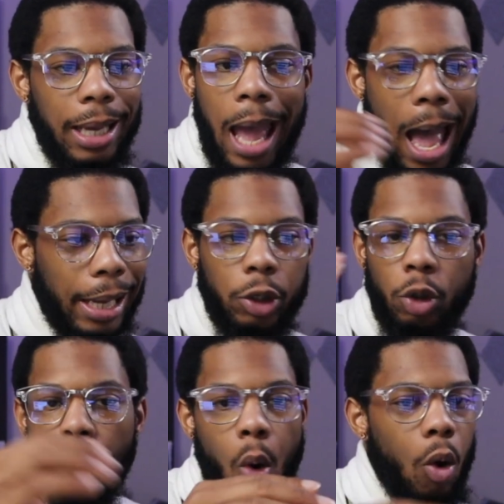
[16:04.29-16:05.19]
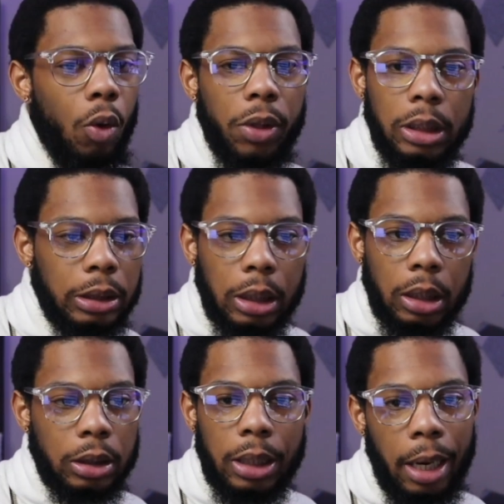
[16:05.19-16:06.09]
I can do all these
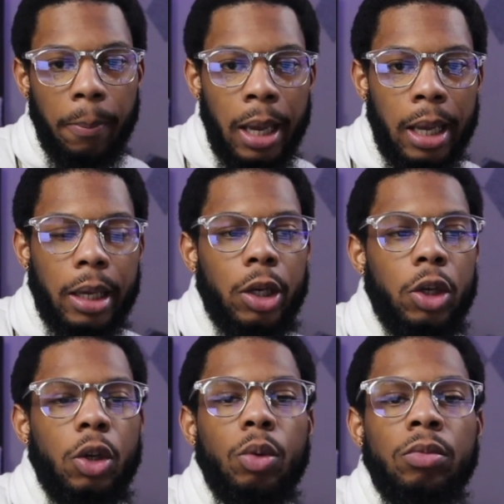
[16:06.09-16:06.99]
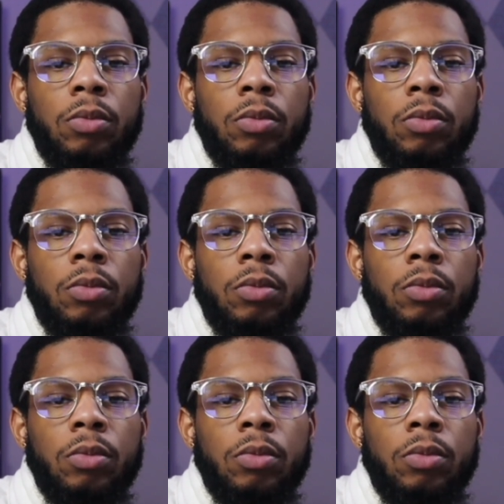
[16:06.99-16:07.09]
things that a man can do.